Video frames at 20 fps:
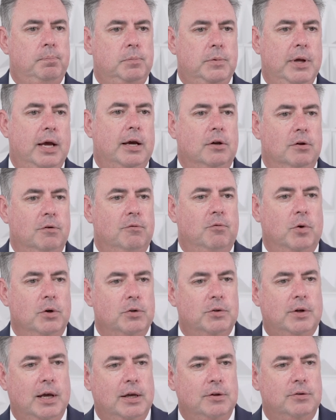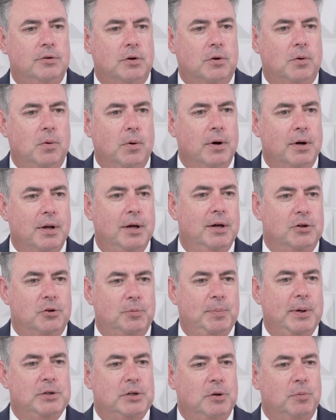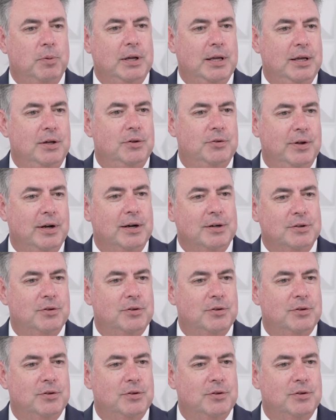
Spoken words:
take a divorce case to court, especially when he's there.